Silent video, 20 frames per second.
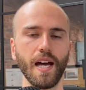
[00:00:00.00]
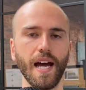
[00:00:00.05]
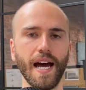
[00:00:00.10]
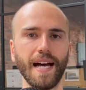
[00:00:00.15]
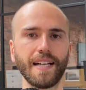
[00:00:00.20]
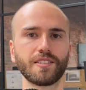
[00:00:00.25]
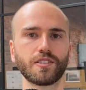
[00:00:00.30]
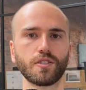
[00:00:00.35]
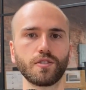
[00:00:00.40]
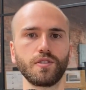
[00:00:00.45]

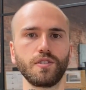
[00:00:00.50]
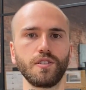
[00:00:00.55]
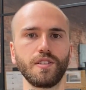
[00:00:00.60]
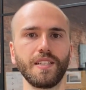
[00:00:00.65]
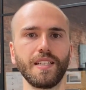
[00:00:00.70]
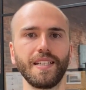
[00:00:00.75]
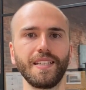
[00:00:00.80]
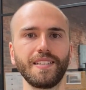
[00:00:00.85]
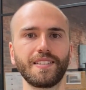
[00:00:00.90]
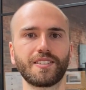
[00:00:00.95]
And so you
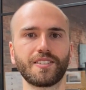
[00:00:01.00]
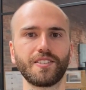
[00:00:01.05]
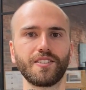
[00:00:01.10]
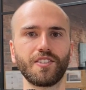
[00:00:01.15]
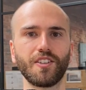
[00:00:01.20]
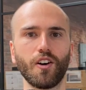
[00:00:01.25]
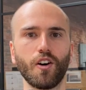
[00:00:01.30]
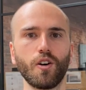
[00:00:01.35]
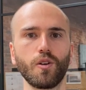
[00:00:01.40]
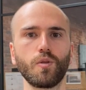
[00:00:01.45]
need to
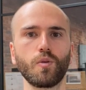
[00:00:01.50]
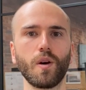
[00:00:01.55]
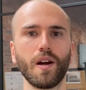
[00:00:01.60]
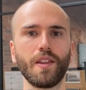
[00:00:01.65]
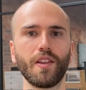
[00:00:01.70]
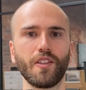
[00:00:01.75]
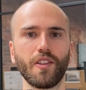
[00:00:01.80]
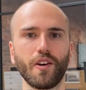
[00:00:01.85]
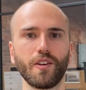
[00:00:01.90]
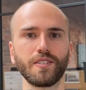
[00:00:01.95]
know
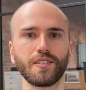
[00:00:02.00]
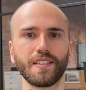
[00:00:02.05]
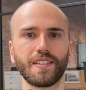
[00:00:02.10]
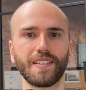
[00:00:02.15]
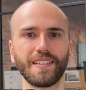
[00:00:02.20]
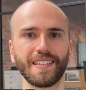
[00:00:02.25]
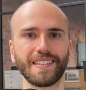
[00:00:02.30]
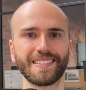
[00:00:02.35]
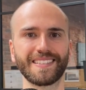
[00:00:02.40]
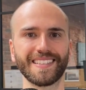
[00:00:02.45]
whether those are
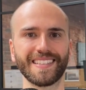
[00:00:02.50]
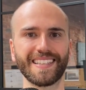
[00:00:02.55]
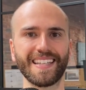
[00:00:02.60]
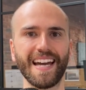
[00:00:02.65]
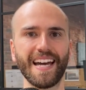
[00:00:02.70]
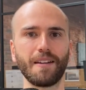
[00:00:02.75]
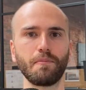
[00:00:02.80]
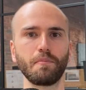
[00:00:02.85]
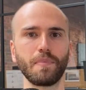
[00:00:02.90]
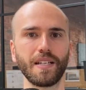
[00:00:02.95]
things that
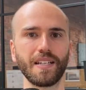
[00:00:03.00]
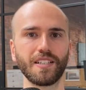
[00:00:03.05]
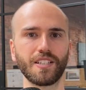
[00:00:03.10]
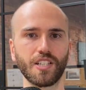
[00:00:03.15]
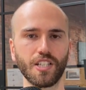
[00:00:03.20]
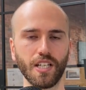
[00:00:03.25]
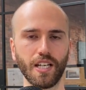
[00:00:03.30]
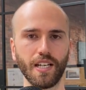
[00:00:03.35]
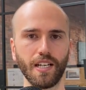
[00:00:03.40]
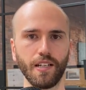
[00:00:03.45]
can be
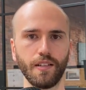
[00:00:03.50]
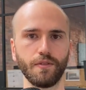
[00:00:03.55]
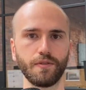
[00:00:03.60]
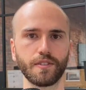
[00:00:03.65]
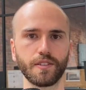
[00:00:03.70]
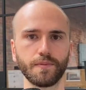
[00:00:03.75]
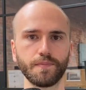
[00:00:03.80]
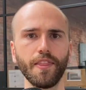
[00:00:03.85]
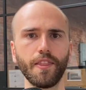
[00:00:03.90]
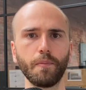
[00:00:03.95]

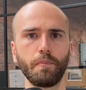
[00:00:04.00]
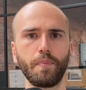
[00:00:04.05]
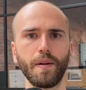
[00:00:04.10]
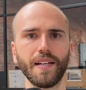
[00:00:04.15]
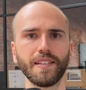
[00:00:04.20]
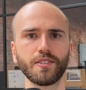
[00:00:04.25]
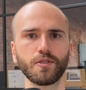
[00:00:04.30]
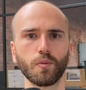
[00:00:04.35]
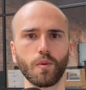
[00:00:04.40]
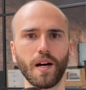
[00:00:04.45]
achieved. The
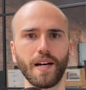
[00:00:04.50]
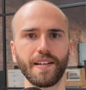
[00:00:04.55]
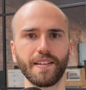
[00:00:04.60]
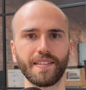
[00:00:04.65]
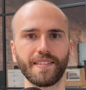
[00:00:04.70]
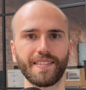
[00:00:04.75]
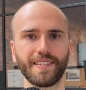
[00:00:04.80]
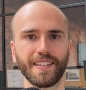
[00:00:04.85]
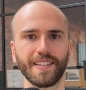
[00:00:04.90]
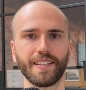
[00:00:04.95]
best way to
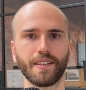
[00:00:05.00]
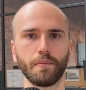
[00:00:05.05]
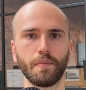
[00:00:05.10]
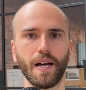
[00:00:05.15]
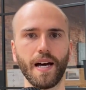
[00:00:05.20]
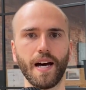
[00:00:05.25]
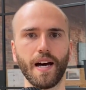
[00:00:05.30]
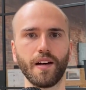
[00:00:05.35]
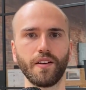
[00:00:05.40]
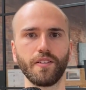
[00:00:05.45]
think
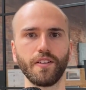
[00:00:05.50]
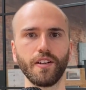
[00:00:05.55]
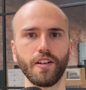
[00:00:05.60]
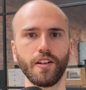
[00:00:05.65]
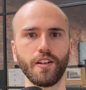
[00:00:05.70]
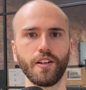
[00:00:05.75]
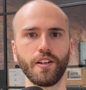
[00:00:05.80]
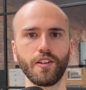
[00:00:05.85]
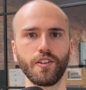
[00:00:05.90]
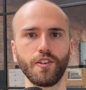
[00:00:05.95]
about
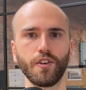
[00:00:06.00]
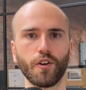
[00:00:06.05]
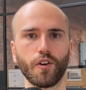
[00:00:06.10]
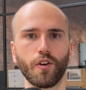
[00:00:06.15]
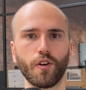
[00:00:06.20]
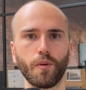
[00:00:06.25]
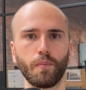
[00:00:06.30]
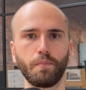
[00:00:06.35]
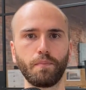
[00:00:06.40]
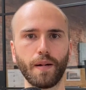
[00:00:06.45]

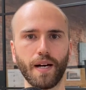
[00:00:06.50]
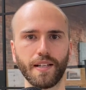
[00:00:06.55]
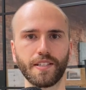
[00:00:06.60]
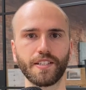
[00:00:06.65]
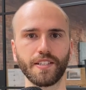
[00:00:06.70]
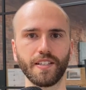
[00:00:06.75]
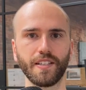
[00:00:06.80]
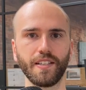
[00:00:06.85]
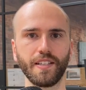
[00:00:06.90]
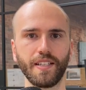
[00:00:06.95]
your
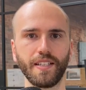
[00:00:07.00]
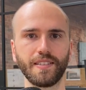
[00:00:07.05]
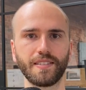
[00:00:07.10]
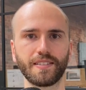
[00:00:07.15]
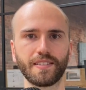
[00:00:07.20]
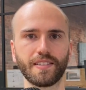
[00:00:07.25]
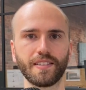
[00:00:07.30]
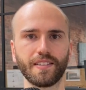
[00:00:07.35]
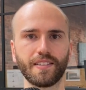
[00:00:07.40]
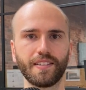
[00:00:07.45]
budget is
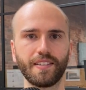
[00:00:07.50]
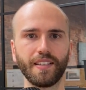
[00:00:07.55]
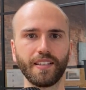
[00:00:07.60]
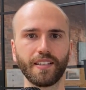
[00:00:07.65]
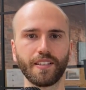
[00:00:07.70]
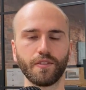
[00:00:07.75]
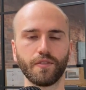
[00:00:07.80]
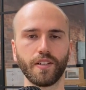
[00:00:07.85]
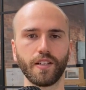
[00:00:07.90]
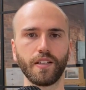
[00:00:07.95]
to
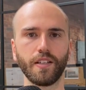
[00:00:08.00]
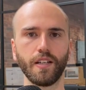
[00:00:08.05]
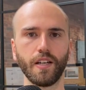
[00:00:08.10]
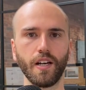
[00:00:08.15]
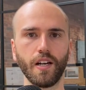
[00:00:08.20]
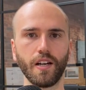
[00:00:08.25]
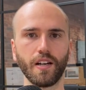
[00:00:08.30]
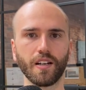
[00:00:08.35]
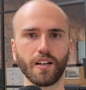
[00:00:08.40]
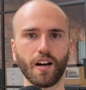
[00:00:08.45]
think of it
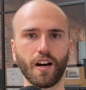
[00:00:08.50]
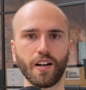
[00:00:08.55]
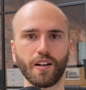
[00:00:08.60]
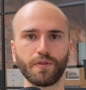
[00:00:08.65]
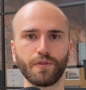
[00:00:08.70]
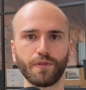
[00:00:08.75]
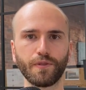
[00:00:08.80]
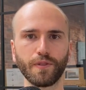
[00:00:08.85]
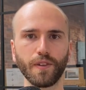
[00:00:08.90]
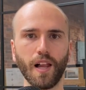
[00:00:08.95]
kind of
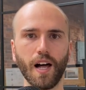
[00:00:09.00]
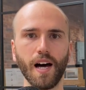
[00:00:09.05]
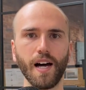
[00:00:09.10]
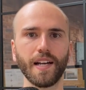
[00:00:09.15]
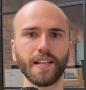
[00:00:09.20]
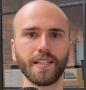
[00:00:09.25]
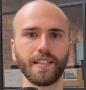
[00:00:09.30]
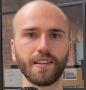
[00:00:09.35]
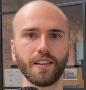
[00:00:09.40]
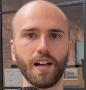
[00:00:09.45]

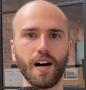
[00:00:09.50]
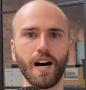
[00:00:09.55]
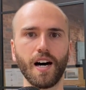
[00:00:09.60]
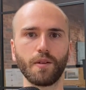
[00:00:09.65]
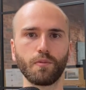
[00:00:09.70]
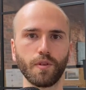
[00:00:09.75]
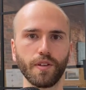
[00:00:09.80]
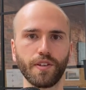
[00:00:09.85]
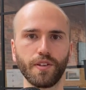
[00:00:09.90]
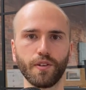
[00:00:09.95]
flying in
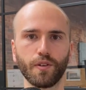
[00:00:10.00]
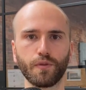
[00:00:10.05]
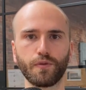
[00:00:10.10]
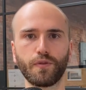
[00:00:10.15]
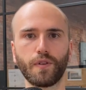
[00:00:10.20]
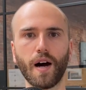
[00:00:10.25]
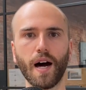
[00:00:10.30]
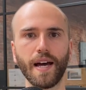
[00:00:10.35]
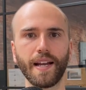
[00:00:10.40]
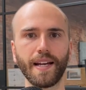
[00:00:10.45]
line with your
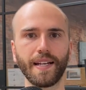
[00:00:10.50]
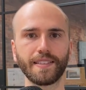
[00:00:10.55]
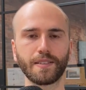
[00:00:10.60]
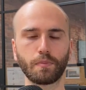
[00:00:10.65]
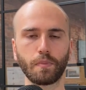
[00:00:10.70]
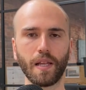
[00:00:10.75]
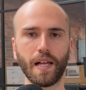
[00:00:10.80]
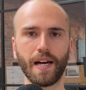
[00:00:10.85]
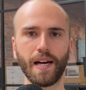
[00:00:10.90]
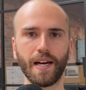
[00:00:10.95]
finance
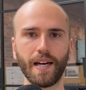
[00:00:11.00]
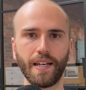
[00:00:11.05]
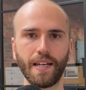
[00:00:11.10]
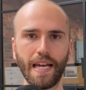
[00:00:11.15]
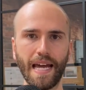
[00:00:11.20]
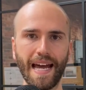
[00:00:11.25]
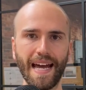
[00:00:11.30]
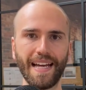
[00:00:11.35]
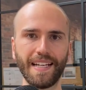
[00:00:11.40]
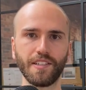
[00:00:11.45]
plan
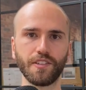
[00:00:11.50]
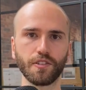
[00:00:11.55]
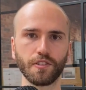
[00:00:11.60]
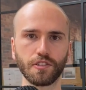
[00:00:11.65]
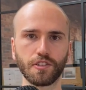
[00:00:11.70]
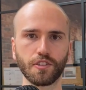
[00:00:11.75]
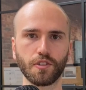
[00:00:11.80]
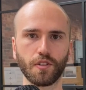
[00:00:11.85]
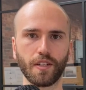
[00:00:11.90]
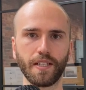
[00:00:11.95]
and your
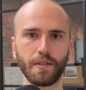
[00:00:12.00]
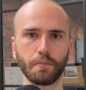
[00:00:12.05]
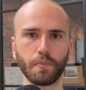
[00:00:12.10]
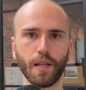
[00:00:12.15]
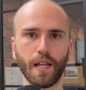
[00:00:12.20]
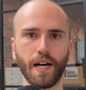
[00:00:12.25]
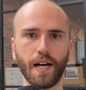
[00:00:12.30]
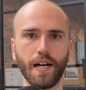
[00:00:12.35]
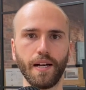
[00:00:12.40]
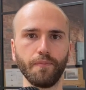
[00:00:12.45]

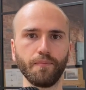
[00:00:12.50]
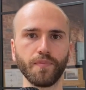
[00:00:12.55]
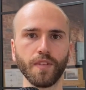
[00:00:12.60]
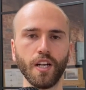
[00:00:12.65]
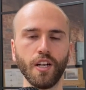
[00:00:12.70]
screenplay.